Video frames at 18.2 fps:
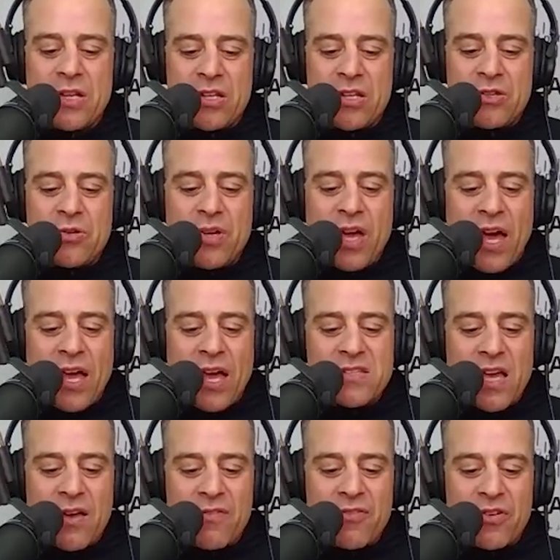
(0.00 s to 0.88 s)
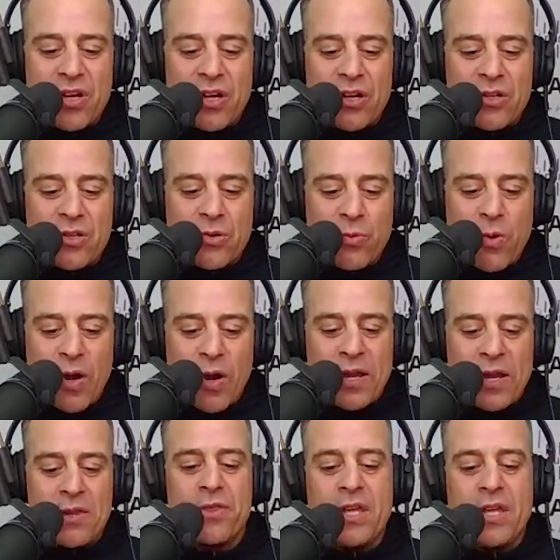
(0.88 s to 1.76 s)
You guys have a
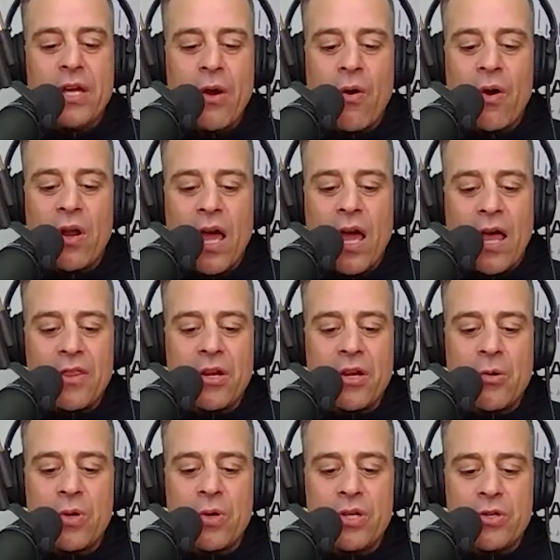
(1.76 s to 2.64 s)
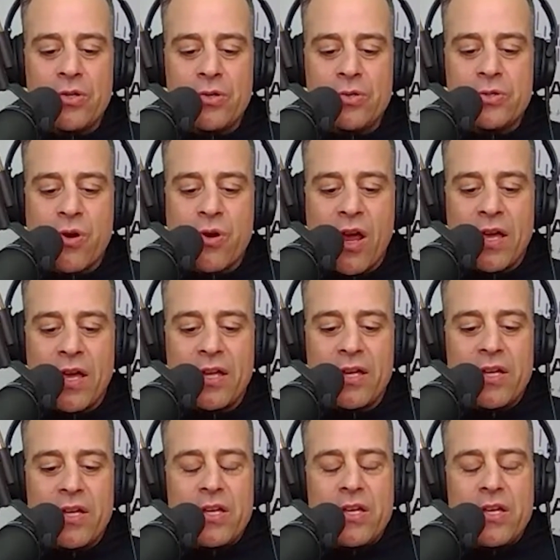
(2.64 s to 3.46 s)
great thing going on there with Nutre.